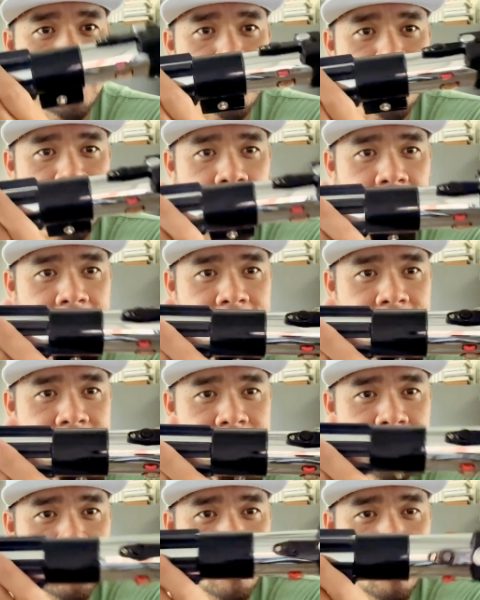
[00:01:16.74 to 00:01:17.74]
he's had in
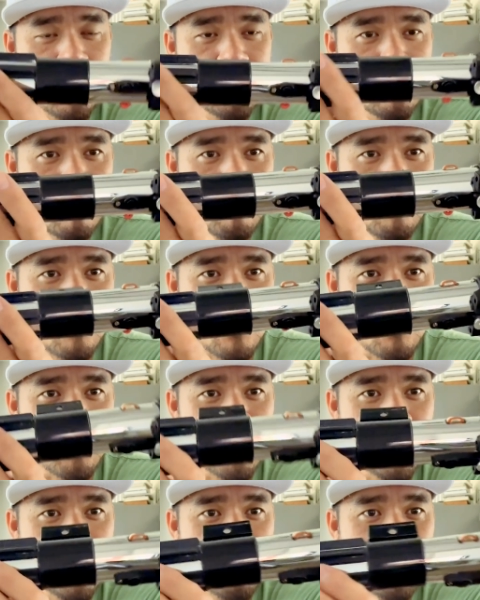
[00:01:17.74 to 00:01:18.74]
his collection for a
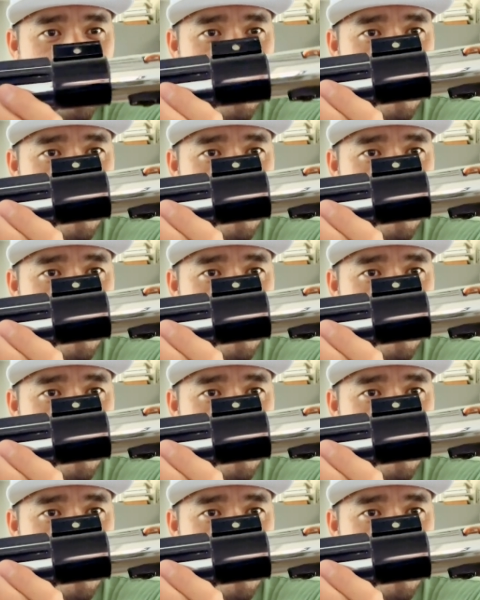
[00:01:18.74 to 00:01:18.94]
really